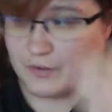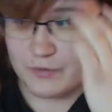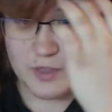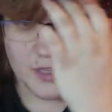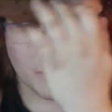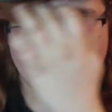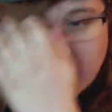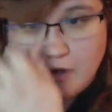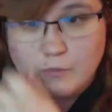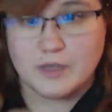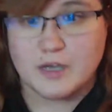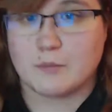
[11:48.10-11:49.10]
of everything that we
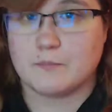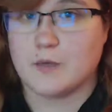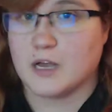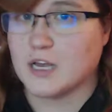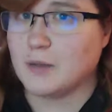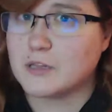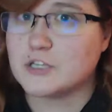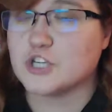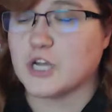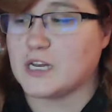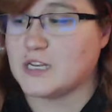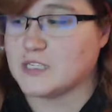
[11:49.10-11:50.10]
got. We got a couple of
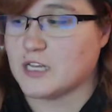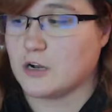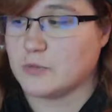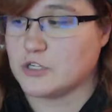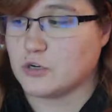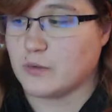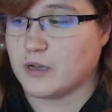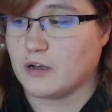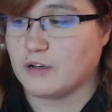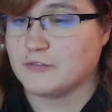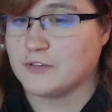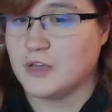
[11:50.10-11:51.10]
shinies that I'll be showing
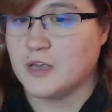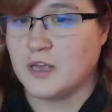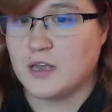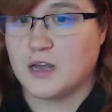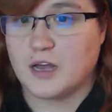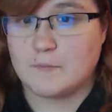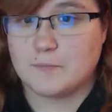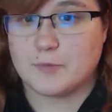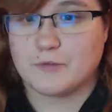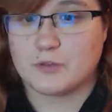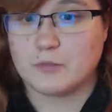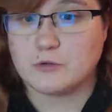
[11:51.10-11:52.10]
off.
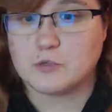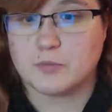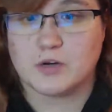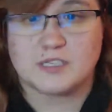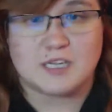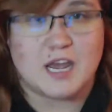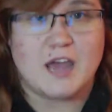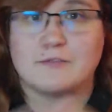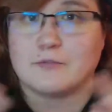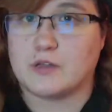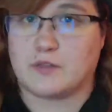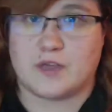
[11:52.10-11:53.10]
But for the most part, it's
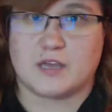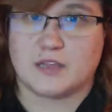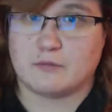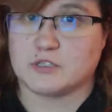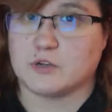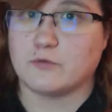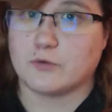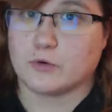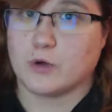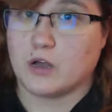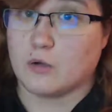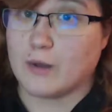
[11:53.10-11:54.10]
everything that was
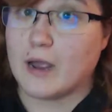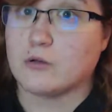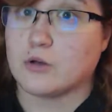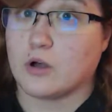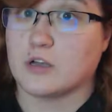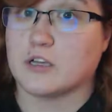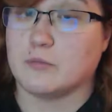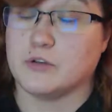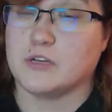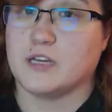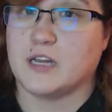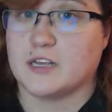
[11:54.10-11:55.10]
over around on
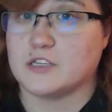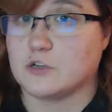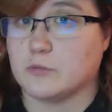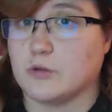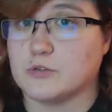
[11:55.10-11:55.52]
Community Day. So